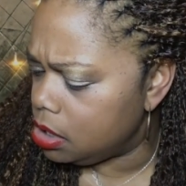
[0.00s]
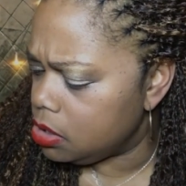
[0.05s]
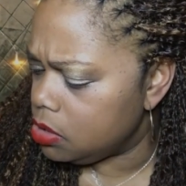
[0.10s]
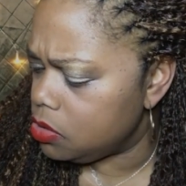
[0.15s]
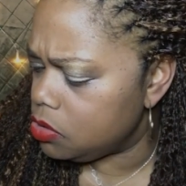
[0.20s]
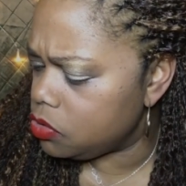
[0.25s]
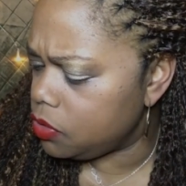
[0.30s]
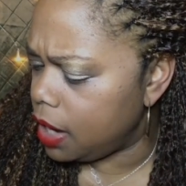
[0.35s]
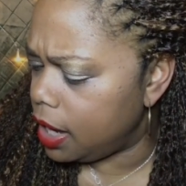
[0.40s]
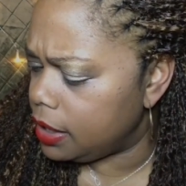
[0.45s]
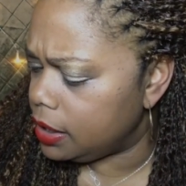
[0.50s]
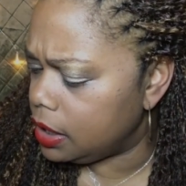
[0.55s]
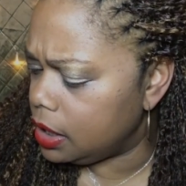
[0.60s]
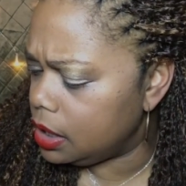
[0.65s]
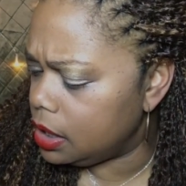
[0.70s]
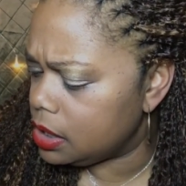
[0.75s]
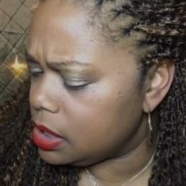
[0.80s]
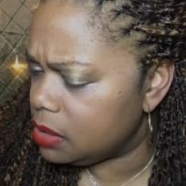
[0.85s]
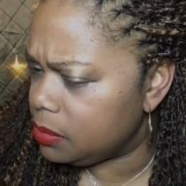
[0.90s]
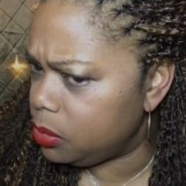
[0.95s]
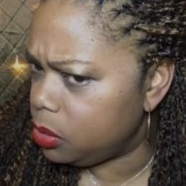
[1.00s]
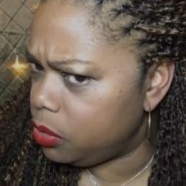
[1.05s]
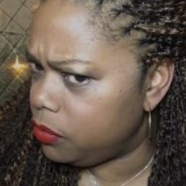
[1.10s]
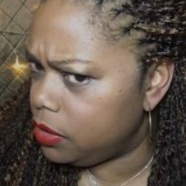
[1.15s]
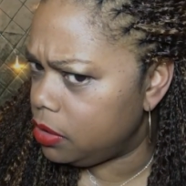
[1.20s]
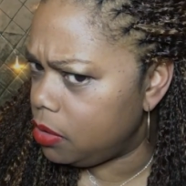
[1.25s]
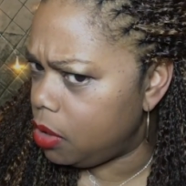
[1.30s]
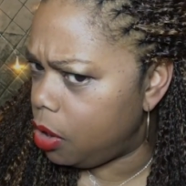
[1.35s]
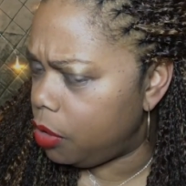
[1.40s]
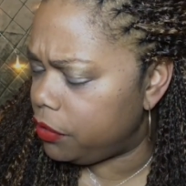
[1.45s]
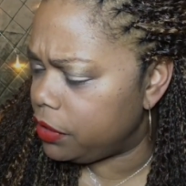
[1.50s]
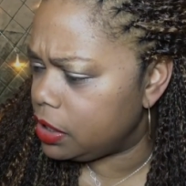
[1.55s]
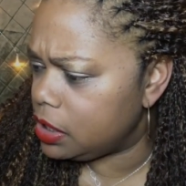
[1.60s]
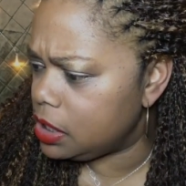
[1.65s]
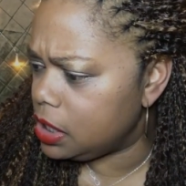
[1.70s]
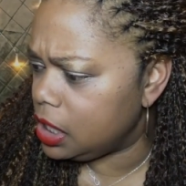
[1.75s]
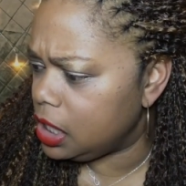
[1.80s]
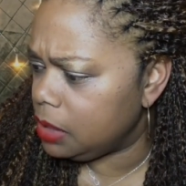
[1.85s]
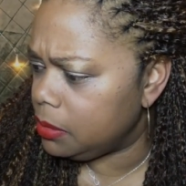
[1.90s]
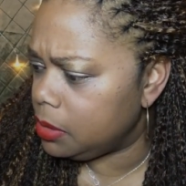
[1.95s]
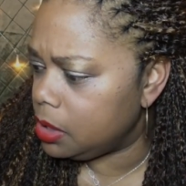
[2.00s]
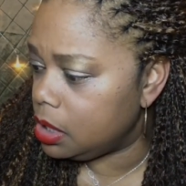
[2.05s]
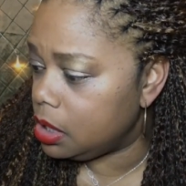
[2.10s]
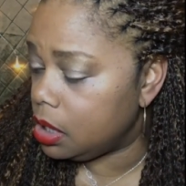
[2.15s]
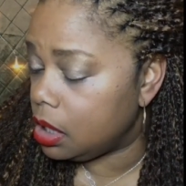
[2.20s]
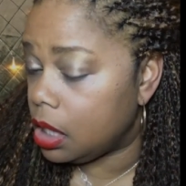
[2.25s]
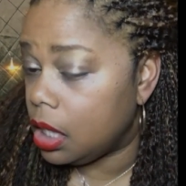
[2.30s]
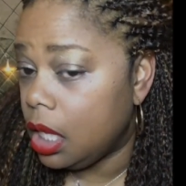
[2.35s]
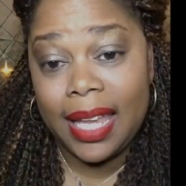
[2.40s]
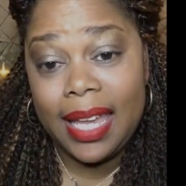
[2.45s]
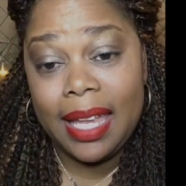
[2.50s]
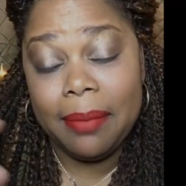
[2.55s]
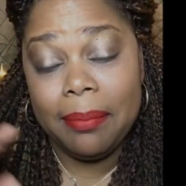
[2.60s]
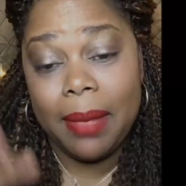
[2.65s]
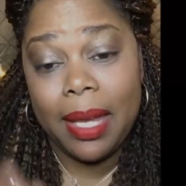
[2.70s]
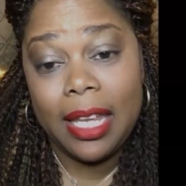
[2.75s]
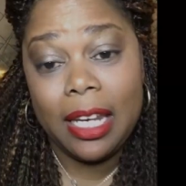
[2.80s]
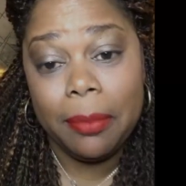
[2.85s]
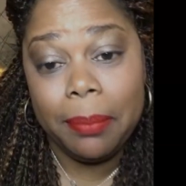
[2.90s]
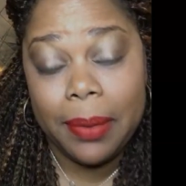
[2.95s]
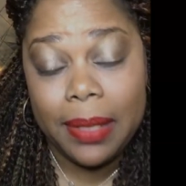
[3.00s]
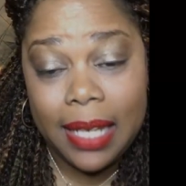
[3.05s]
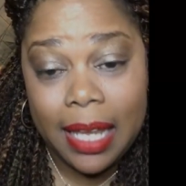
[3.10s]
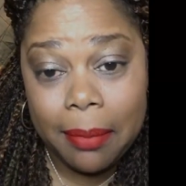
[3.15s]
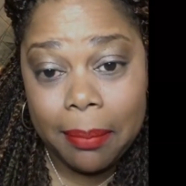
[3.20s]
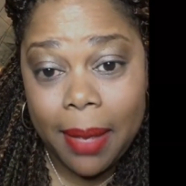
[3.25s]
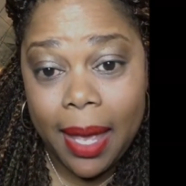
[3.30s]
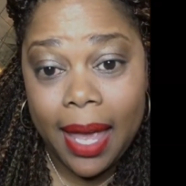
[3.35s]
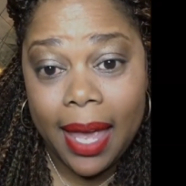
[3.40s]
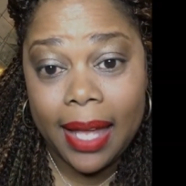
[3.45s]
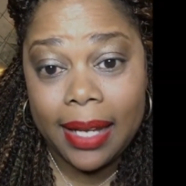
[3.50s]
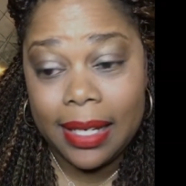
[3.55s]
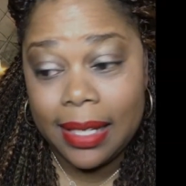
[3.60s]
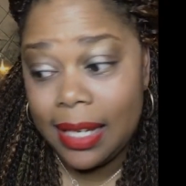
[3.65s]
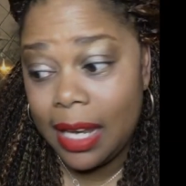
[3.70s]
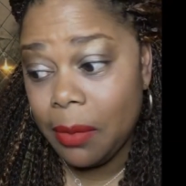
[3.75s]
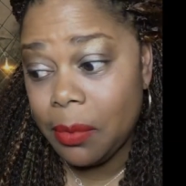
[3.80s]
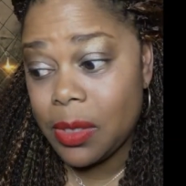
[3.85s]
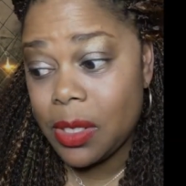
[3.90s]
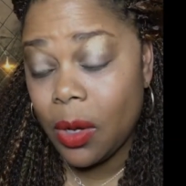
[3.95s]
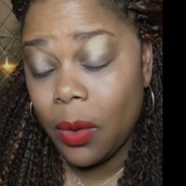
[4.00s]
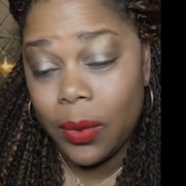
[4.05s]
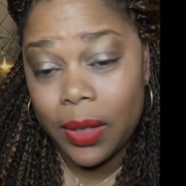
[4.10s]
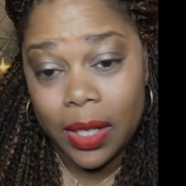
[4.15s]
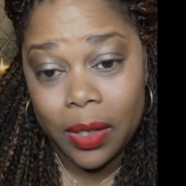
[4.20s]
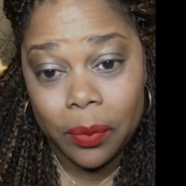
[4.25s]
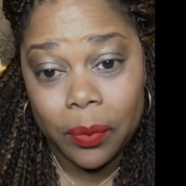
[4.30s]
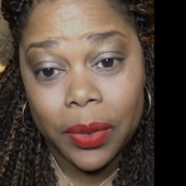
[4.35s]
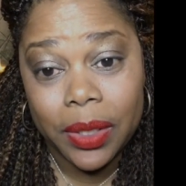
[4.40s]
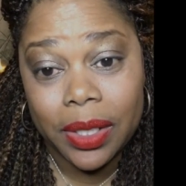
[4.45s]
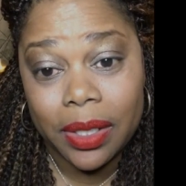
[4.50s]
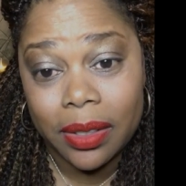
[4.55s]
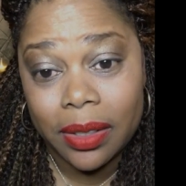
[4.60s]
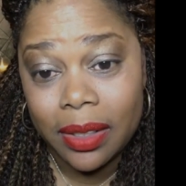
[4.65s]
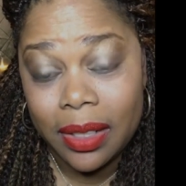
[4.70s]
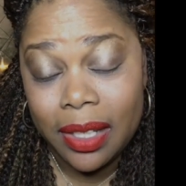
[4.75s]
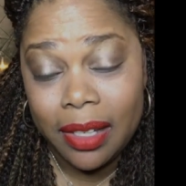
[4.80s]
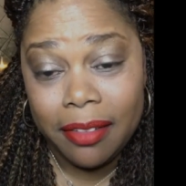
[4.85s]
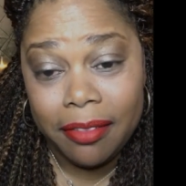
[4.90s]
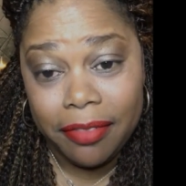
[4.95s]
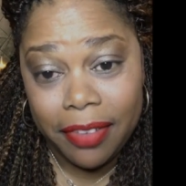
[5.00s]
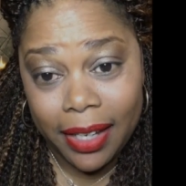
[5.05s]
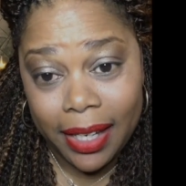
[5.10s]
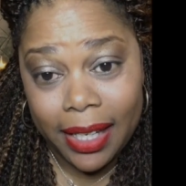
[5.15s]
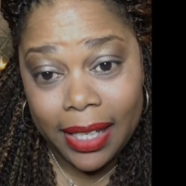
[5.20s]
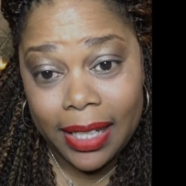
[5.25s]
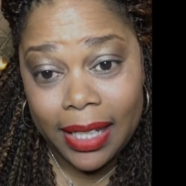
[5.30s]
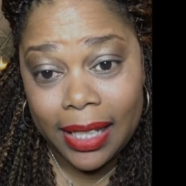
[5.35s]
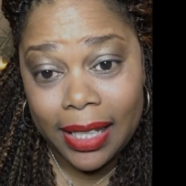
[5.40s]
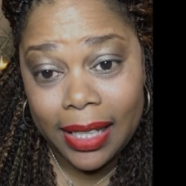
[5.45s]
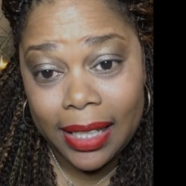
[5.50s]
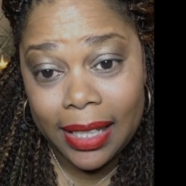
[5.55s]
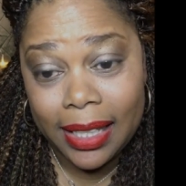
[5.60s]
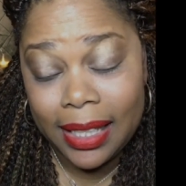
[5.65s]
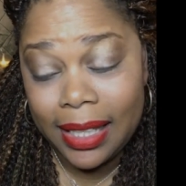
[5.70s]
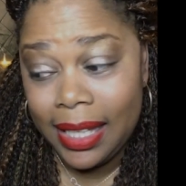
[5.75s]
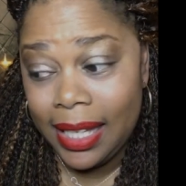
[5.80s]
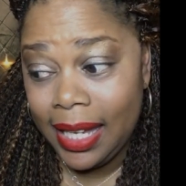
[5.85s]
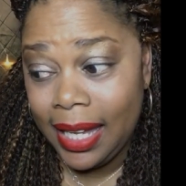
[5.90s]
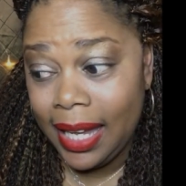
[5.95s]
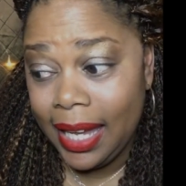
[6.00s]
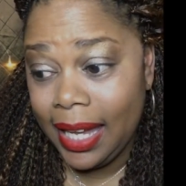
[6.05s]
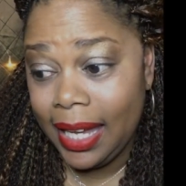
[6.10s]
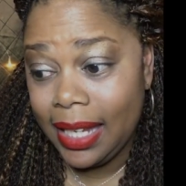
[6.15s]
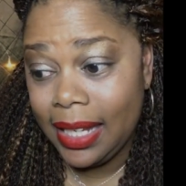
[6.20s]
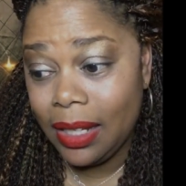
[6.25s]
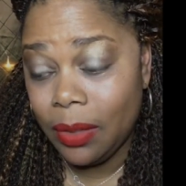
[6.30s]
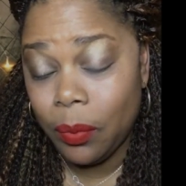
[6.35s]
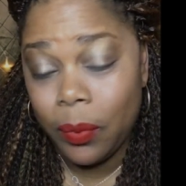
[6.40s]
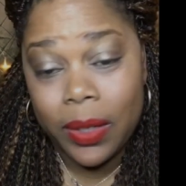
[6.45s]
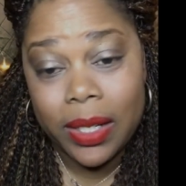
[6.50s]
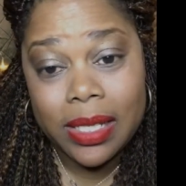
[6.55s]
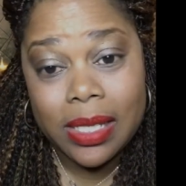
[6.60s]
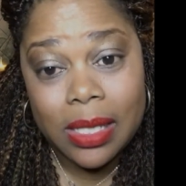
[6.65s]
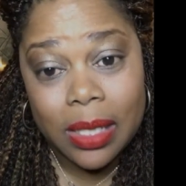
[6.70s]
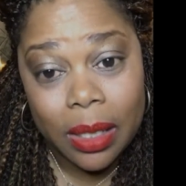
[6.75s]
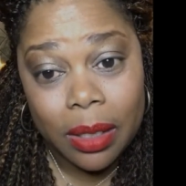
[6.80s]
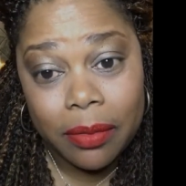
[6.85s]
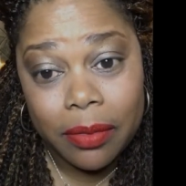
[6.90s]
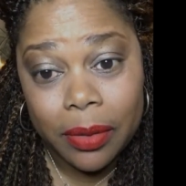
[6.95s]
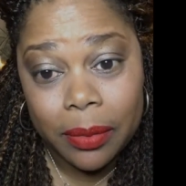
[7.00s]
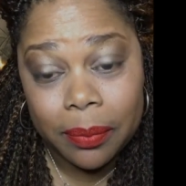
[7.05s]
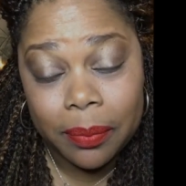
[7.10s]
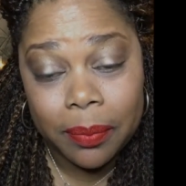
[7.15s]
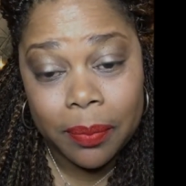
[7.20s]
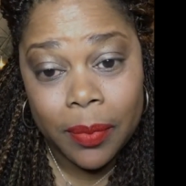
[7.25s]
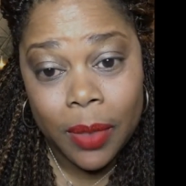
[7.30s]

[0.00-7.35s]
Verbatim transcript: You trying to get us to move you over to Team Good. They had made up in their mind that they was going to get rid of Fanning and the rest of them.